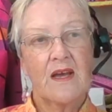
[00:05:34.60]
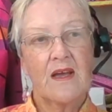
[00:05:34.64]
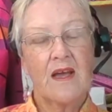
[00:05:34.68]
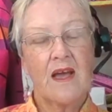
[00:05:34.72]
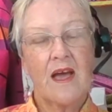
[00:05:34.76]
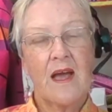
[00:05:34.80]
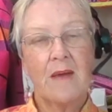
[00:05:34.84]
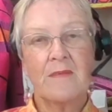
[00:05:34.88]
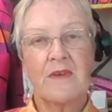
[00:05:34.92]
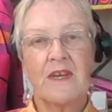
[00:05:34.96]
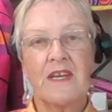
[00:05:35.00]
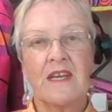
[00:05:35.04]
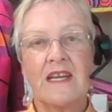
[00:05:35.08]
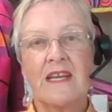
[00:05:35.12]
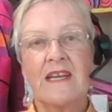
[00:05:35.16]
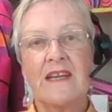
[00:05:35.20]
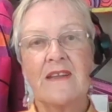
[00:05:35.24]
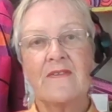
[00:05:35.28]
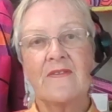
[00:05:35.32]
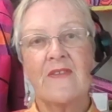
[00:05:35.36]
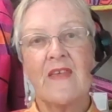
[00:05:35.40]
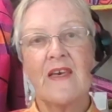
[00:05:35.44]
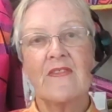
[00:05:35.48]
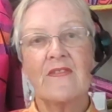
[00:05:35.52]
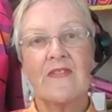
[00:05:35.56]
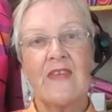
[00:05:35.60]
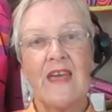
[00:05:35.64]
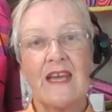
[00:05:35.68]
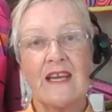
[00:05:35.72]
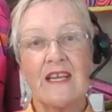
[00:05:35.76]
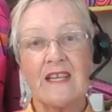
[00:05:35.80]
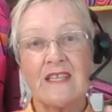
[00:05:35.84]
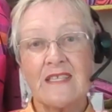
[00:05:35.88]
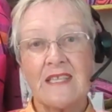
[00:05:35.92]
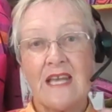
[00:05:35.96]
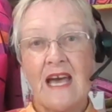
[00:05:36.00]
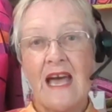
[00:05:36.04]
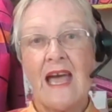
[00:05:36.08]
I'm going to leave that there
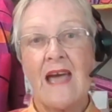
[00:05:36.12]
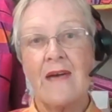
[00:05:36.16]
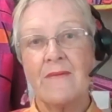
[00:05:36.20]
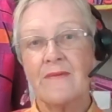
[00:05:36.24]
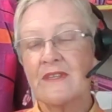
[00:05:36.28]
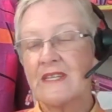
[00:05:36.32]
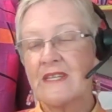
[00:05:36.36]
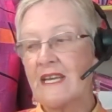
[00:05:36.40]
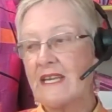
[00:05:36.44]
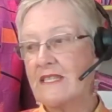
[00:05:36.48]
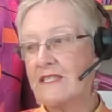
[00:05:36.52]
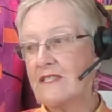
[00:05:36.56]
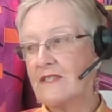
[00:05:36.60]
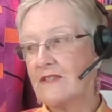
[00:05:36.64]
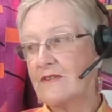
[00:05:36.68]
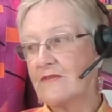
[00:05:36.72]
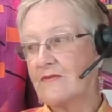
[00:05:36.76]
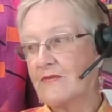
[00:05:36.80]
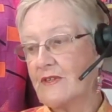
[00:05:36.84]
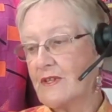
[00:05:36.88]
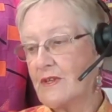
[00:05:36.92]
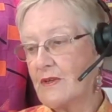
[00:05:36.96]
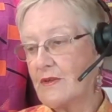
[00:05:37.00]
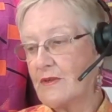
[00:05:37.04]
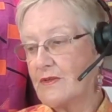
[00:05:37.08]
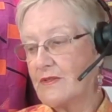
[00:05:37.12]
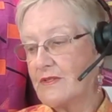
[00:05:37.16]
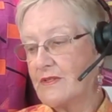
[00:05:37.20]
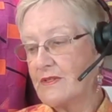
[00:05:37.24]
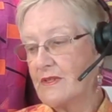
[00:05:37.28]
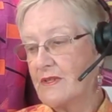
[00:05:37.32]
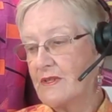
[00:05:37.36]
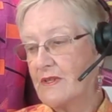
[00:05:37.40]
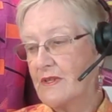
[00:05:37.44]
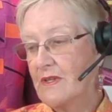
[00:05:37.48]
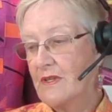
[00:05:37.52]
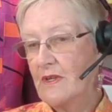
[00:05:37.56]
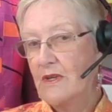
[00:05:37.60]
because I have catered for those
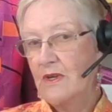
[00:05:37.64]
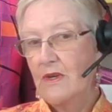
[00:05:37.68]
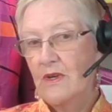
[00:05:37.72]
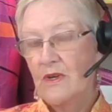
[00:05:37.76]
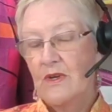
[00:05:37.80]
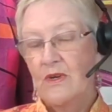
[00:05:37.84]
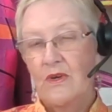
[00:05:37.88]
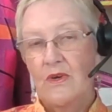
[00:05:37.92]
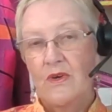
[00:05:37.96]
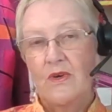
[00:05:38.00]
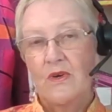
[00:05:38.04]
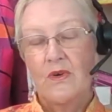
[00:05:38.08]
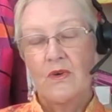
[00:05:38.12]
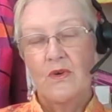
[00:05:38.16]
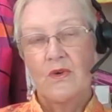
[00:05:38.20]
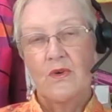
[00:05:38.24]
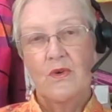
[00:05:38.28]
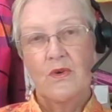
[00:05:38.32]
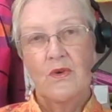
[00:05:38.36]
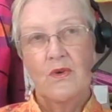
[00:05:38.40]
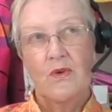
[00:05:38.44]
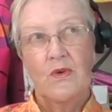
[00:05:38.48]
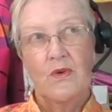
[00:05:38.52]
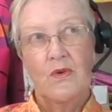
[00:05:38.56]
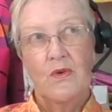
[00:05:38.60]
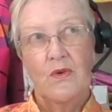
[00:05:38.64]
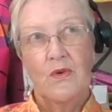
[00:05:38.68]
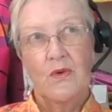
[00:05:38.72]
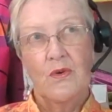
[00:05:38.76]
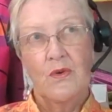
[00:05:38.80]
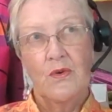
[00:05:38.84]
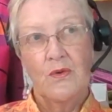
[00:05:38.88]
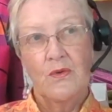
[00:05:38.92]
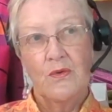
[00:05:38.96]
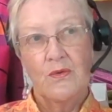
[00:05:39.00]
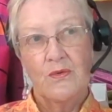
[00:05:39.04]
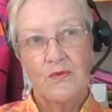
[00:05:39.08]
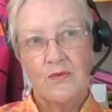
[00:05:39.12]

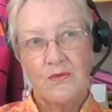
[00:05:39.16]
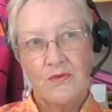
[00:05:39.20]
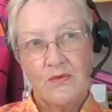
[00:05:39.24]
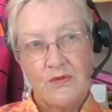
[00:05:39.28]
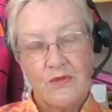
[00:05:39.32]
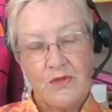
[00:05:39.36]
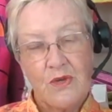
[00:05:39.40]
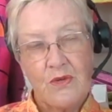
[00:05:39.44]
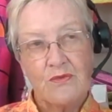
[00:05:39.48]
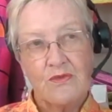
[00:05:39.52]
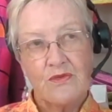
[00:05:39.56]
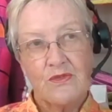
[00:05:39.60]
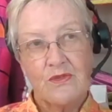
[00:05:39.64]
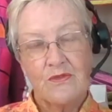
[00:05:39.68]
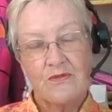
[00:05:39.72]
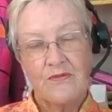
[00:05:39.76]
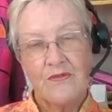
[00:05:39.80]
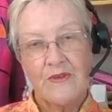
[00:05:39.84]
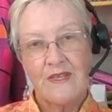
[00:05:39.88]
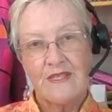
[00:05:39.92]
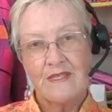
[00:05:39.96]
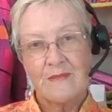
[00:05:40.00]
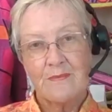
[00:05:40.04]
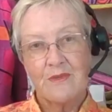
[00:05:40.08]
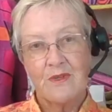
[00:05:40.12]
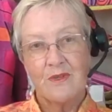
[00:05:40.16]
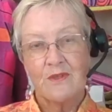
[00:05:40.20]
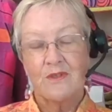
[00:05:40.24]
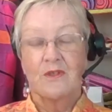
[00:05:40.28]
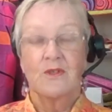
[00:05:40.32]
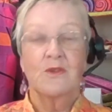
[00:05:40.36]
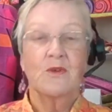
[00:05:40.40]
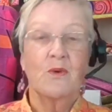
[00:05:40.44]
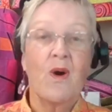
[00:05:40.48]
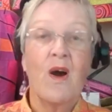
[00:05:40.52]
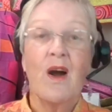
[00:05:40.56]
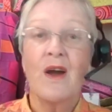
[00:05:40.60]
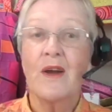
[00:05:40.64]
who don't do Facebook,
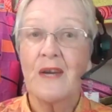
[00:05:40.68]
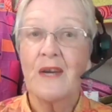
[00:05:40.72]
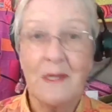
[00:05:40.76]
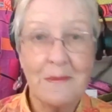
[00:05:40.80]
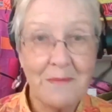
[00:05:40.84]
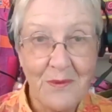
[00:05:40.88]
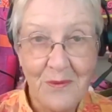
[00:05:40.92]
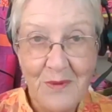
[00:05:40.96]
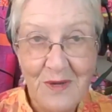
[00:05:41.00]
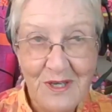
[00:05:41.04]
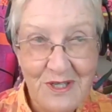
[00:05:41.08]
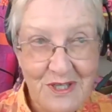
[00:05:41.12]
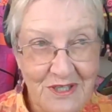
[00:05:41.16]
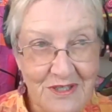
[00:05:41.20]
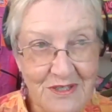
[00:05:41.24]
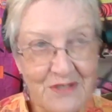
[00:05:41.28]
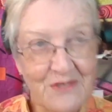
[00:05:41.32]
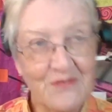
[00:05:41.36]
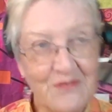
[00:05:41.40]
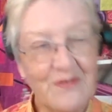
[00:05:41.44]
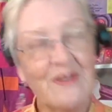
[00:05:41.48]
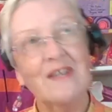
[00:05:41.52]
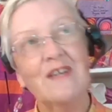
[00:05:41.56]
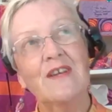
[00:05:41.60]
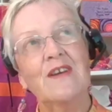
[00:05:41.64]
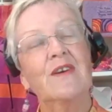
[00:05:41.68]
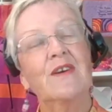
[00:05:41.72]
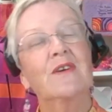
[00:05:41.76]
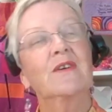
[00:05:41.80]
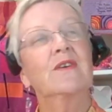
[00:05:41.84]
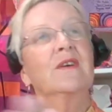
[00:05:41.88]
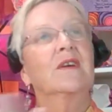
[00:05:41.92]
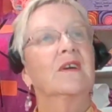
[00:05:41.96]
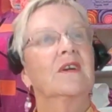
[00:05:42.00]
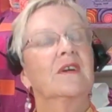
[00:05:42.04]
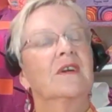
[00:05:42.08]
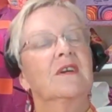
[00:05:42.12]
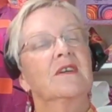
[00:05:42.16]
who aren't going to be watching this video,
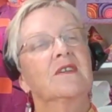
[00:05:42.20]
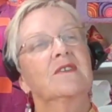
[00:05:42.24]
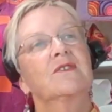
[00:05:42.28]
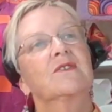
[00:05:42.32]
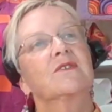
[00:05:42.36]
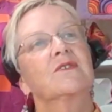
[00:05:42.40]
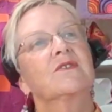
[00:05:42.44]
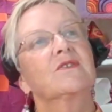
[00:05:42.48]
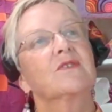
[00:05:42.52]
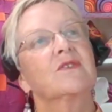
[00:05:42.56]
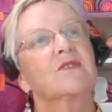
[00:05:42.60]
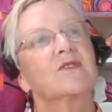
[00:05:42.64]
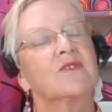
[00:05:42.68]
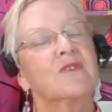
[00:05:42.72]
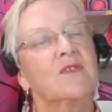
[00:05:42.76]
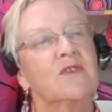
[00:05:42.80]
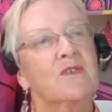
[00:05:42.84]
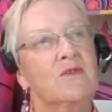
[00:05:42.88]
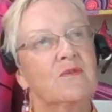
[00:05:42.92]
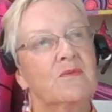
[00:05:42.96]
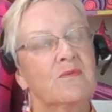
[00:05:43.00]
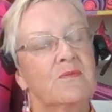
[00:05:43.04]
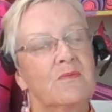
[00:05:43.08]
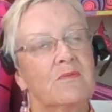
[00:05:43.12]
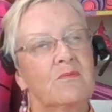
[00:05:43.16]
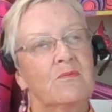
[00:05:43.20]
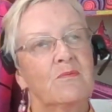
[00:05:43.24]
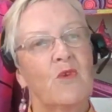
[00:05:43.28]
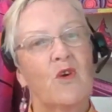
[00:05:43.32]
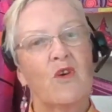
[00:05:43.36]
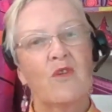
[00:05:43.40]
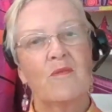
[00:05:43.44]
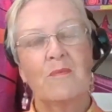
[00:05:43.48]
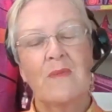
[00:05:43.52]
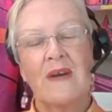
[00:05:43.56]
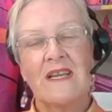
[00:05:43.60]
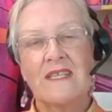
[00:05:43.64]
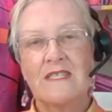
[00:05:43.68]
to do more
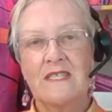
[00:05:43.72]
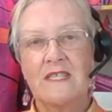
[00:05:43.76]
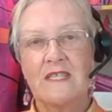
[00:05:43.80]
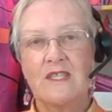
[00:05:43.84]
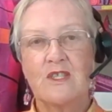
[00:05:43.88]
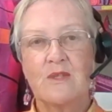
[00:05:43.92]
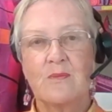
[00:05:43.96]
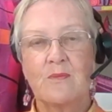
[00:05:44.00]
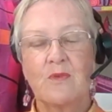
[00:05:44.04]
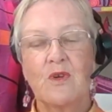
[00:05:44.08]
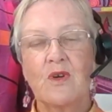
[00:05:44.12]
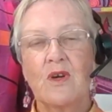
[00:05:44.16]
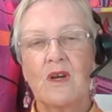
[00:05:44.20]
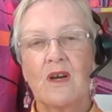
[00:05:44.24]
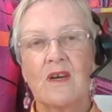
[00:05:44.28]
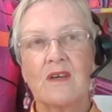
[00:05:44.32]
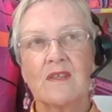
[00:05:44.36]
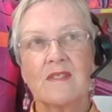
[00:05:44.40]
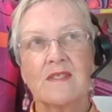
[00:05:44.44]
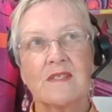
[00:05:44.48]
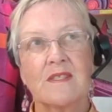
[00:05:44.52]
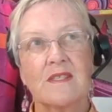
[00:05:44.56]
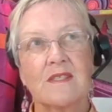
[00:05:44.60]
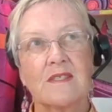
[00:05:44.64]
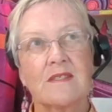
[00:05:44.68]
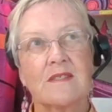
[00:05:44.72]
of my teachable classes.